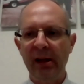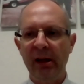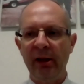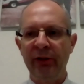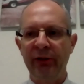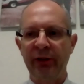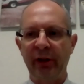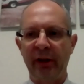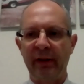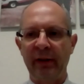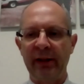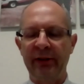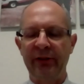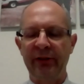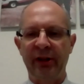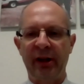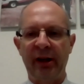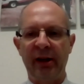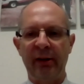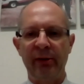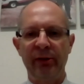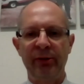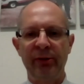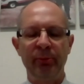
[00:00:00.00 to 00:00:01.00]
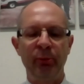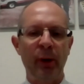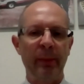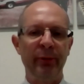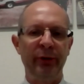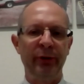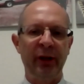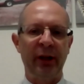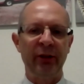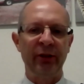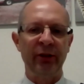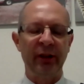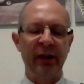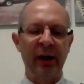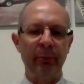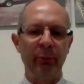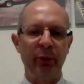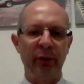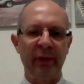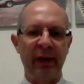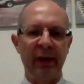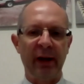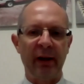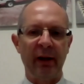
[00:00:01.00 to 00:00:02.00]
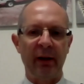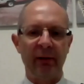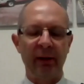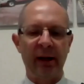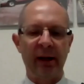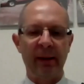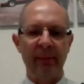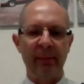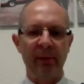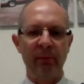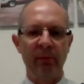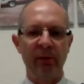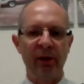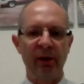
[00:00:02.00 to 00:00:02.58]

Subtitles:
So that represents a number of our